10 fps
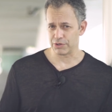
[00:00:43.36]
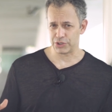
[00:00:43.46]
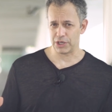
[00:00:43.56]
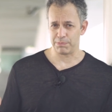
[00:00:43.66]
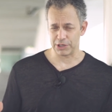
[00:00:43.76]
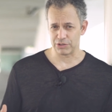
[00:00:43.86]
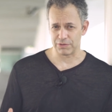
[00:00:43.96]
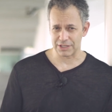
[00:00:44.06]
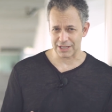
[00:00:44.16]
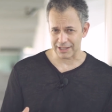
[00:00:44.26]
to see a picture of
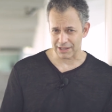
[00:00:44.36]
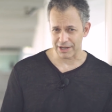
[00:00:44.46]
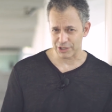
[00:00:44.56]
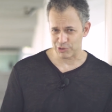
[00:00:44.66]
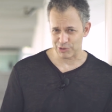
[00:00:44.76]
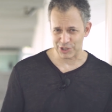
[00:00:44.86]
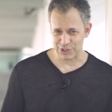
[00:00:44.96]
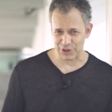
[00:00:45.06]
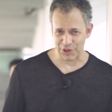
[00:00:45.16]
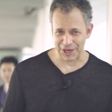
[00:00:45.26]
this iconic
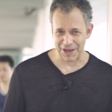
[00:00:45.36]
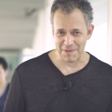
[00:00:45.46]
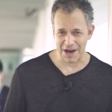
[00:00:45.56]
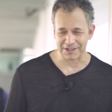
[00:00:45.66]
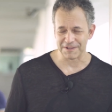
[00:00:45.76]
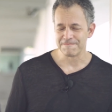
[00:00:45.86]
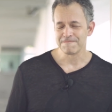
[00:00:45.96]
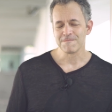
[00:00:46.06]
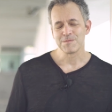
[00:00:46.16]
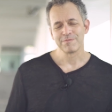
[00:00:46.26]
strategic thinking model.
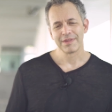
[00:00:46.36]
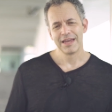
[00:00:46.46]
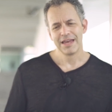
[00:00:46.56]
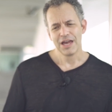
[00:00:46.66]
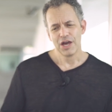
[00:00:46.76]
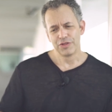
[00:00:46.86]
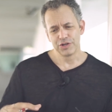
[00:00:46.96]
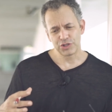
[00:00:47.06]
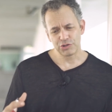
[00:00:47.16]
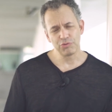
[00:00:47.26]
The
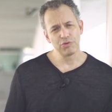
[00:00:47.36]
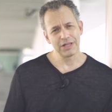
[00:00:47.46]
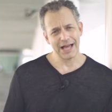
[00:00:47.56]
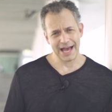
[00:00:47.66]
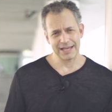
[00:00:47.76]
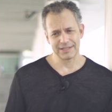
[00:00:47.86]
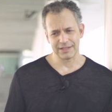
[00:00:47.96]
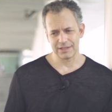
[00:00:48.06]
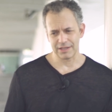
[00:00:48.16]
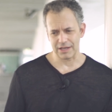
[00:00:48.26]
tool has a,
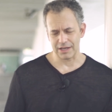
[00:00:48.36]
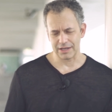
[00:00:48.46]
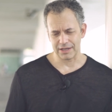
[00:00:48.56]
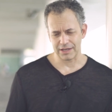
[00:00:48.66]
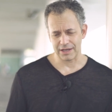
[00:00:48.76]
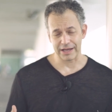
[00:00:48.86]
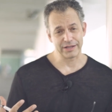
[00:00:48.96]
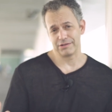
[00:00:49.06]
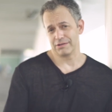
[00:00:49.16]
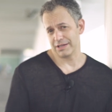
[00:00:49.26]
uh,
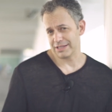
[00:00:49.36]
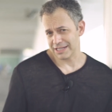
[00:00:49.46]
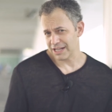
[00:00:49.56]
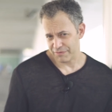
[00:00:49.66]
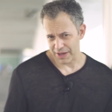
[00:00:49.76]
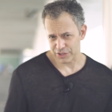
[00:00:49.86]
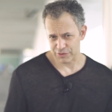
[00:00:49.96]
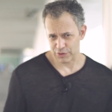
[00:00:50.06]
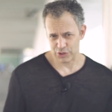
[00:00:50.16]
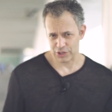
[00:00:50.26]
it's an advanced
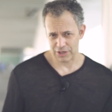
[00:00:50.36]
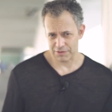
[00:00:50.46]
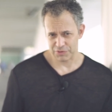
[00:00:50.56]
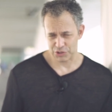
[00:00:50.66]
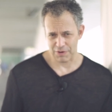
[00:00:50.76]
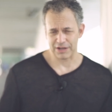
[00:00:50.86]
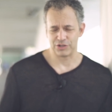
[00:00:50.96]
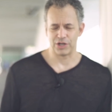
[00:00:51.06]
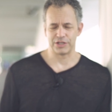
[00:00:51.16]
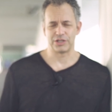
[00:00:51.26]
version of
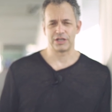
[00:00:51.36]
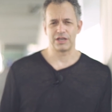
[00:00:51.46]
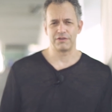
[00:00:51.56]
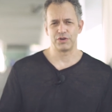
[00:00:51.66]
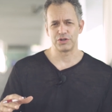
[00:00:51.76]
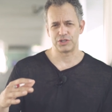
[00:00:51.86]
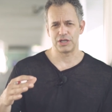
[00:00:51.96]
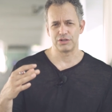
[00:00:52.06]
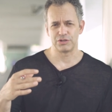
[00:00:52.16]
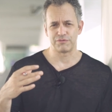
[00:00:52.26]
strategizing. If you could
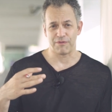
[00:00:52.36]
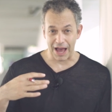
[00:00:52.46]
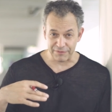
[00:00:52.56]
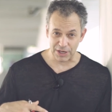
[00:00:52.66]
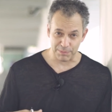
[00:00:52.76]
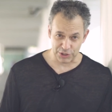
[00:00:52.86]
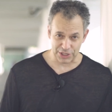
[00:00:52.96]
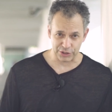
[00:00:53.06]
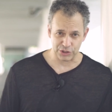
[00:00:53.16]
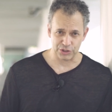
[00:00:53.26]
see, there's five separate
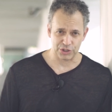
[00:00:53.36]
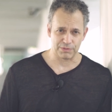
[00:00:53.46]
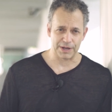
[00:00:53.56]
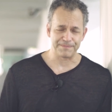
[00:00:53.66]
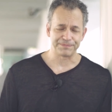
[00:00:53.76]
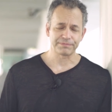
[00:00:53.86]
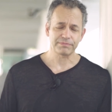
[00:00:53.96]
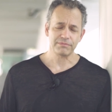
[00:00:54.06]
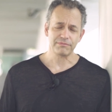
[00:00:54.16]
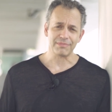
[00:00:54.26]
sections to it.
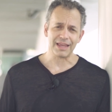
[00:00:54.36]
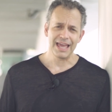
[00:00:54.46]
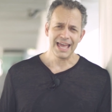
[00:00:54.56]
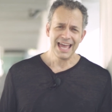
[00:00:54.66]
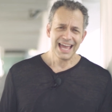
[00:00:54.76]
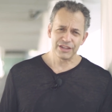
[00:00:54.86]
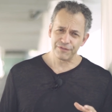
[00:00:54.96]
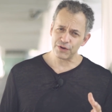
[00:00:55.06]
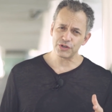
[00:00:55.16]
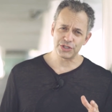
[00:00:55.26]
In the
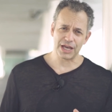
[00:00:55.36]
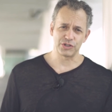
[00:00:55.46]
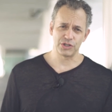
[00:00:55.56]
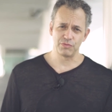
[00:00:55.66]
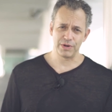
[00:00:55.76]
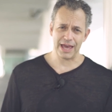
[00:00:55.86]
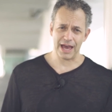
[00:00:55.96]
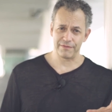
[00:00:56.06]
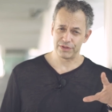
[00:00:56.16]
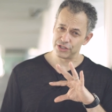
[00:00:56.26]
first section, we
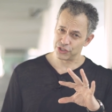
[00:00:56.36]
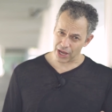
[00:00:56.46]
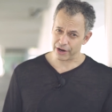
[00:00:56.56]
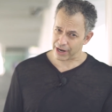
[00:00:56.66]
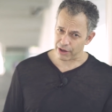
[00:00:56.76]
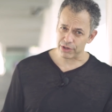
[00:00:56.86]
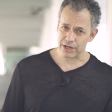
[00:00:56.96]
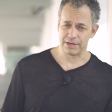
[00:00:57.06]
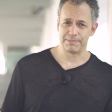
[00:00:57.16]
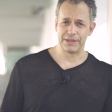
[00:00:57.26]
have the desired
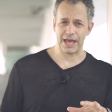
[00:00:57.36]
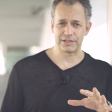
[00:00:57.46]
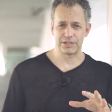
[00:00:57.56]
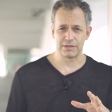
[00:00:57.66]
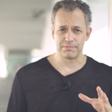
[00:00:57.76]
outcome, and that's the